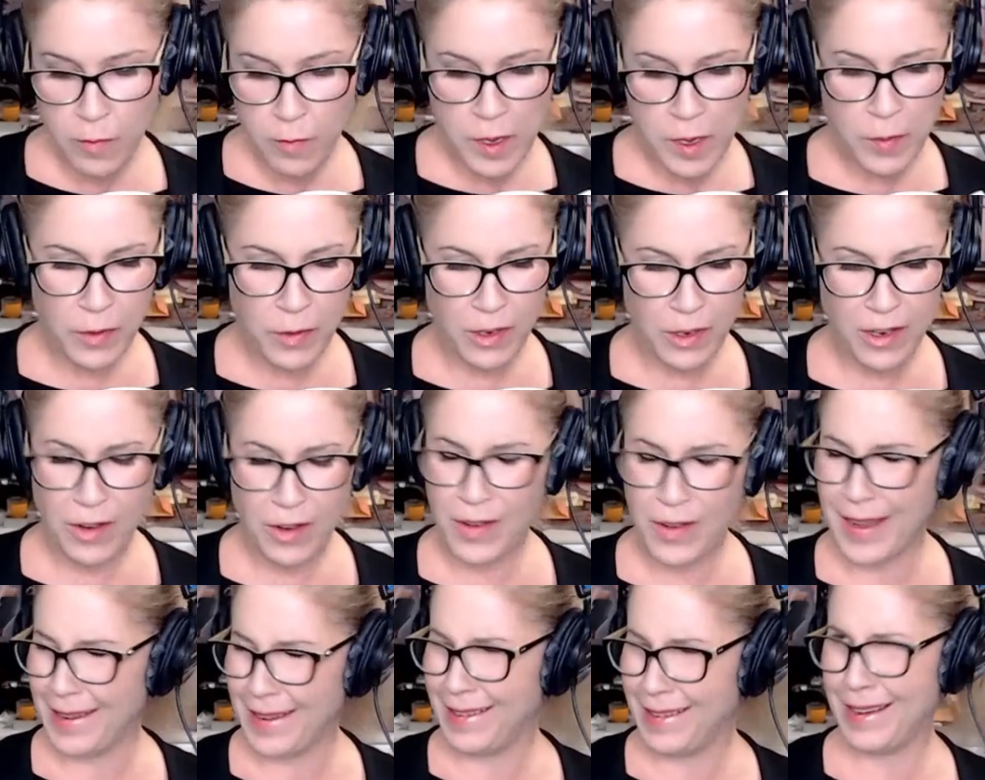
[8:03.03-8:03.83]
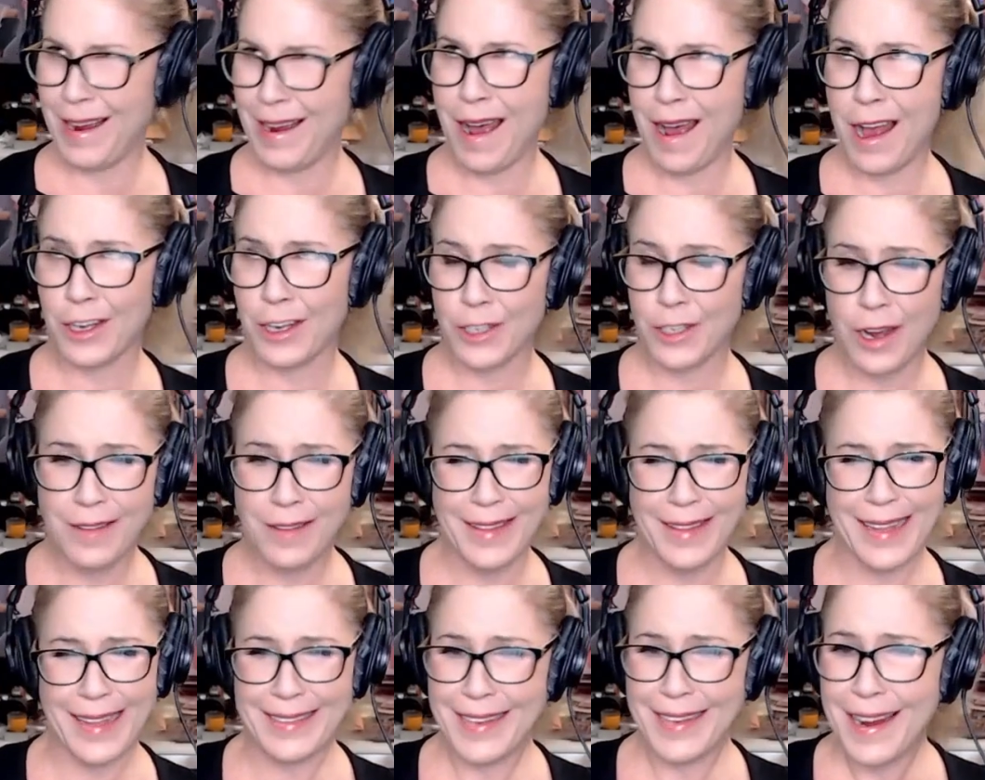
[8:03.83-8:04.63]
know for people to go like gosh
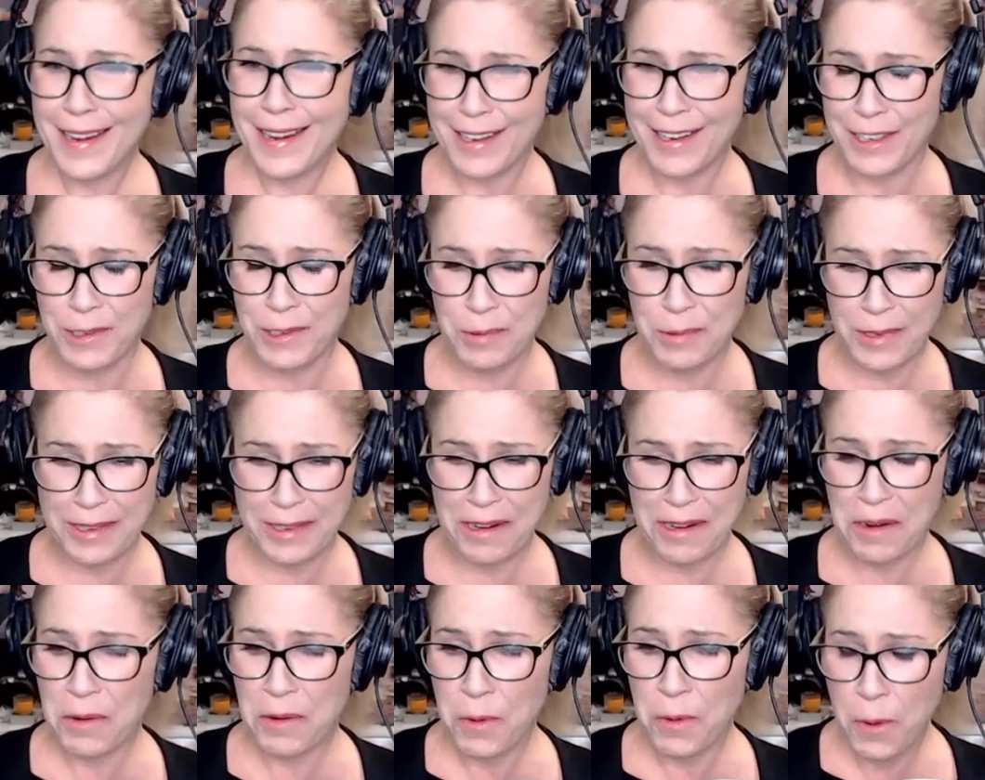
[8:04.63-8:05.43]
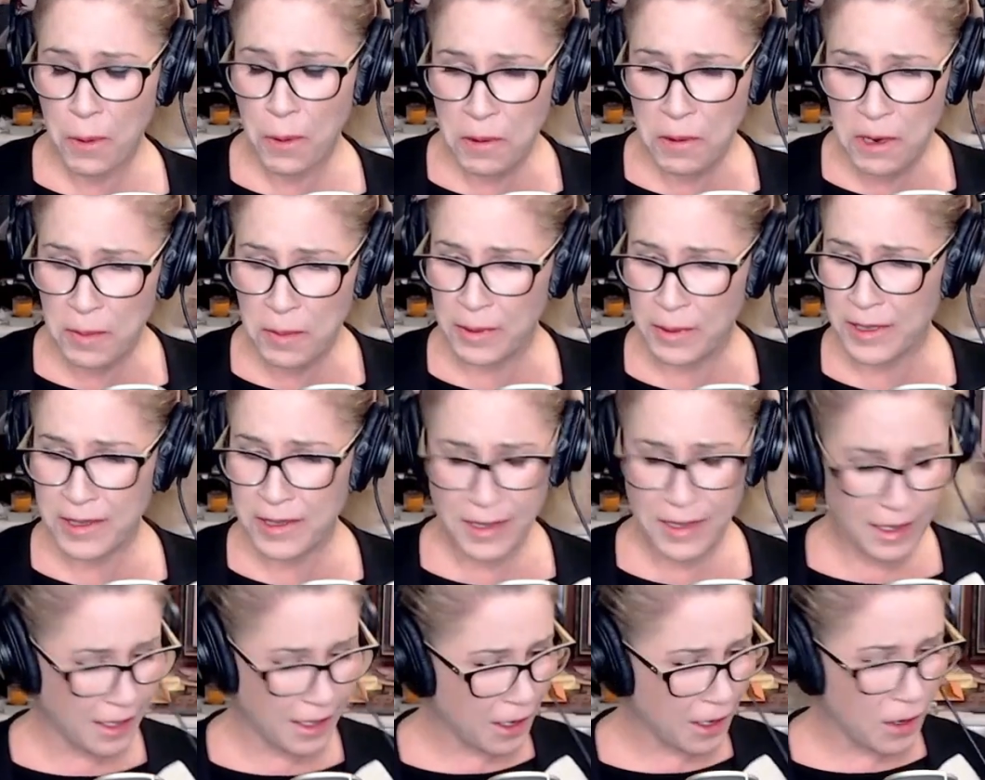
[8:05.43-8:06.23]
online dating has really gotten horrible
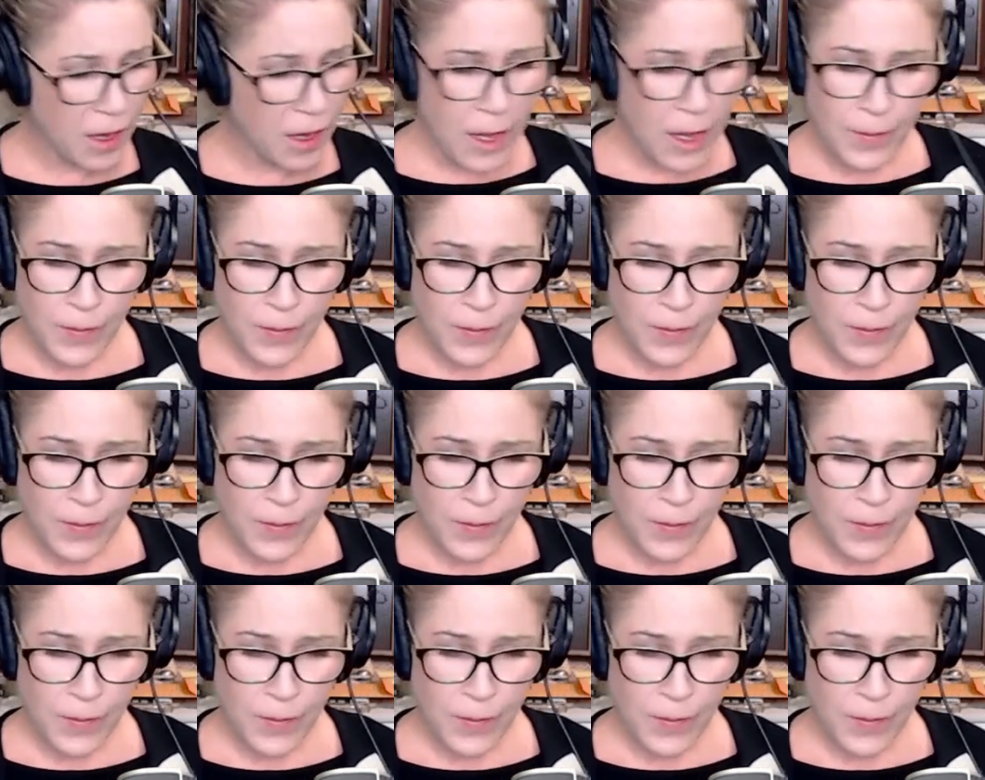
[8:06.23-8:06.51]
isn't it like